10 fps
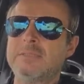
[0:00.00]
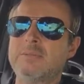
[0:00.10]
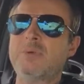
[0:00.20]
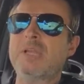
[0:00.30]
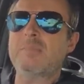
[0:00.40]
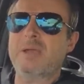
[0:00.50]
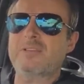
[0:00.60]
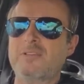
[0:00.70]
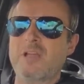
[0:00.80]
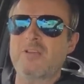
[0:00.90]
bring it back
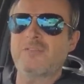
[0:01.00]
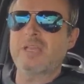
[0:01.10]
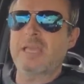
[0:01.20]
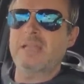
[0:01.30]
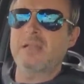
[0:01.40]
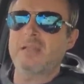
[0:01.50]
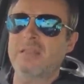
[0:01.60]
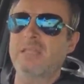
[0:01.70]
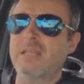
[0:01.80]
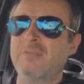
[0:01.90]
to life again, and I
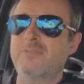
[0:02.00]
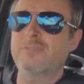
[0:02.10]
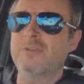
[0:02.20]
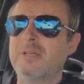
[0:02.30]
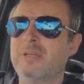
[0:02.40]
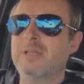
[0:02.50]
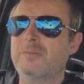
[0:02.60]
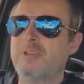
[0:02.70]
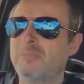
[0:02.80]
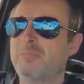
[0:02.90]
think
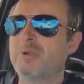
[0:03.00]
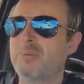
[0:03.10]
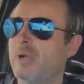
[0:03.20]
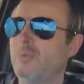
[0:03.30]
they've done pretty well